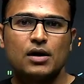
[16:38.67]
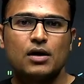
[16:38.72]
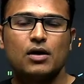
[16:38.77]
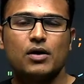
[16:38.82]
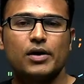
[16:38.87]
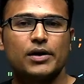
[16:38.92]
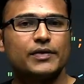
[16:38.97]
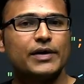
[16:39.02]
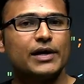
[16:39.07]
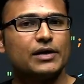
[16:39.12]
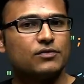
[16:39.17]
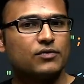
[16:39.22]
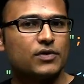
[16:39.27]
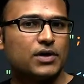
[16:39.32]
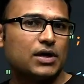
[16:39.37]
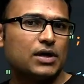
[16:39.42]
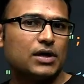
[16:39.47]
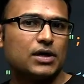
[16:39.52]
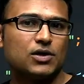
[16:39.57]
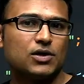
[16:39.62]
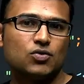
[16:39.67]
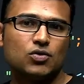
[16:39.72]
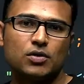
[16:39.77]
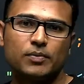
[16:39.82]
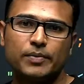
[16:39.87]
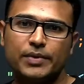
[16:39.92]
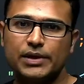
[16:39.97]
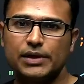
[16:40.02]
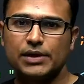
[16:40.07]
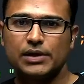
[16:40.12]
Okay, that way you will
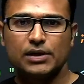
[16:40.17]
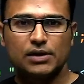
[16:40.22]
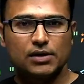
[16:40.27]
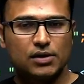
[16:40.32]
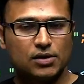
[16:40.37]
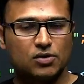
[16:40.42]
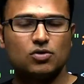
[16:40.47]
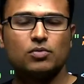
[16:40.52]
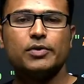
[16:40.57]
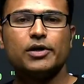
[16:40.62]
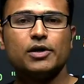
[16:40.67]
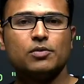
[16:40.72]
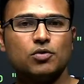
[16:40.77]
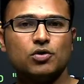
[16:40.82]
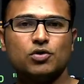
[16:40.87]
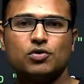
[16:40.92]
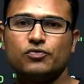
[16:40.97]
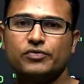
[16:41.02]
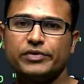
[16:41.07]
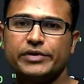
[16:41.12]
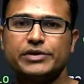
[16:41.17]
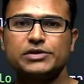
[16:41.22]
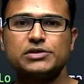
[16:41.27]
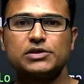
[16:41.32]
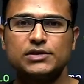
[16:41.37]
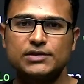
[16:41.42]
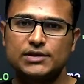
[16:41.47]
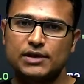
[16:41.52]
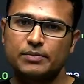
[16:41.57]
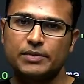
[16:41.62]
be able to finish
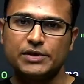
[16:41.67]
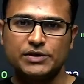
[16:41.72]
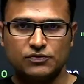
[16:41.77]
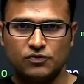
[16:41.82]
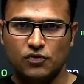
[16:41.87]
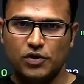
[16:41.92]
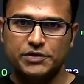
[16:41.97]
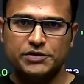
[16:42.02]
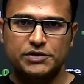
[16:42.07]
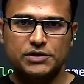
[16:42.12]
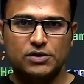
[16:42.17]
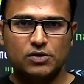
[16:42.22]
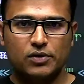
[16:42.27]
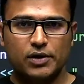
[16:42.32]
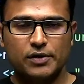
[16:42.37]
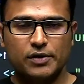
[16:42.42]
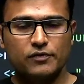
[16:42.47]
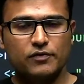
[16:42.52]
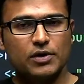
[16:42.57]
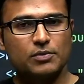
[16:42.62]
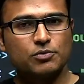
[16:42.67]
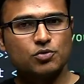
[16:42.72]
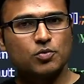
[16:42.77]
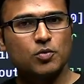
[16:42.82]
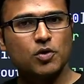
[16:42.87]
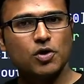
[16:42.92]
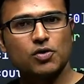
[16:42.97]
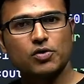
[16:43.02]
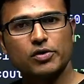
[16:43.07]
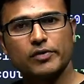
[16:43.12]
the syllabus fast. Okay, from
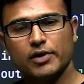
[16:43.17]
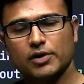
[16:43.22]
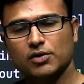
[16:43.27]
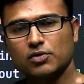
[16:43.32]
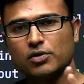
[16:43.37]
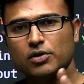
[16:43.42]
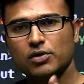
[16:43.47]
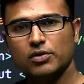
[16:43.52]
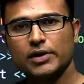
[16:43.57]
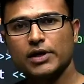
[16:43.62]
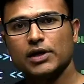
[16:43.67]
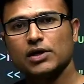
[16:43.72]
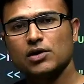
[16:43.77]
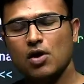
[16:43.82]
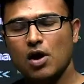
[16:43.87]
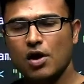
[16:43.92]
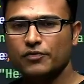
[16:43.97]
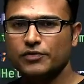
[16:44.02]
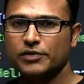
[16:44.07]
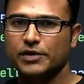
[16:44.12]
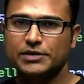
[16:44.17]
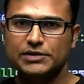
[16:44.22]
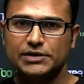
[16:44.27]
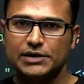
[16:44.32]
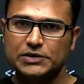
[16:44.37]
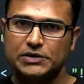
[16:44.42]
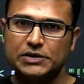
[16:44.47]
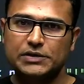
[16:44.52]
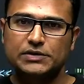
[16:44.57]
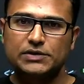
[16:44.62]
tomorrow you are going to get half an hour
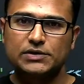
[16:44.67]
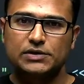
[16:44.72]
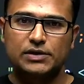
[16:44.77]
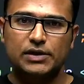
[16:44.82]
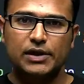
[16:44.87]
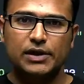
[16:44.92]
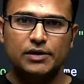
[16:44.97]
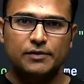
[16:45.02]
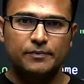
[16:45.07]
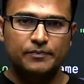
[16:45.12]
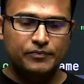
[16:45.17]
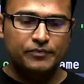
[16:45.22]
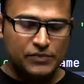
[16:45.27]
sessions, right?